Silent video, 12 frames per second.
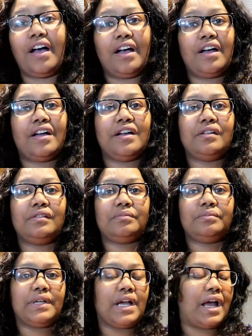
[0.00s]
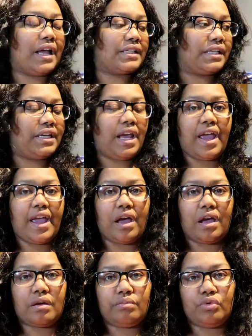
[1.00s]
um today
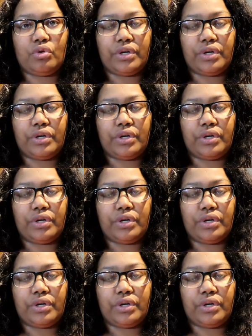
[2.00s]
i am